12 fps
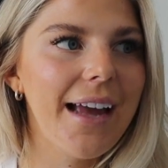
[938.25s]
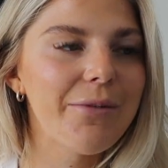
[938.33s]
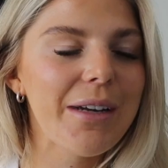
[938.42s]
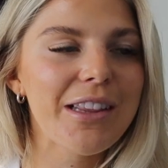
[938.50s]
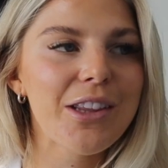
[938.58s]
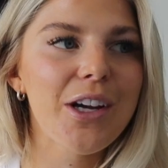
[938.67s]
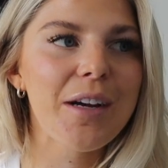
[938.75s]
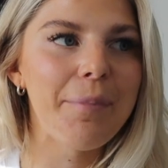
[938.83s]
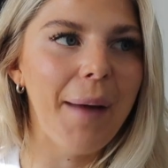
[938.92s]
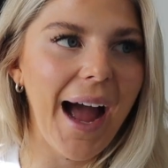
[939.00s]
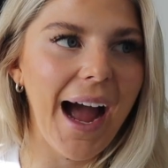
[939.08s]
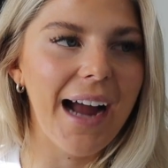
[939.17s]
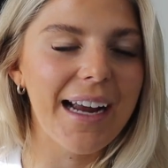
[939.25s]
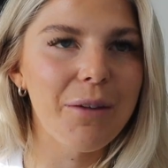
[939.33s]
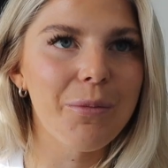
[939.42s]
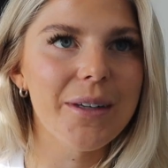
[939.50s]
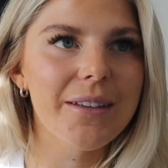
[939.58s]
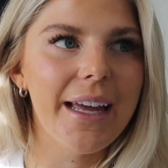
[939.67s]
and we look back
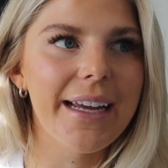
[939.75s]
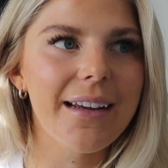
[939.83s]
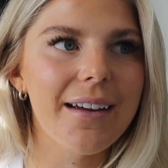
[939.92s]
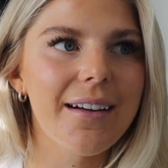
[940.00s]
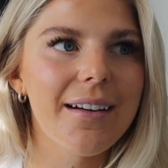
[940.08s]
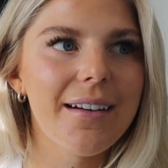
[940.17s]
and we're like,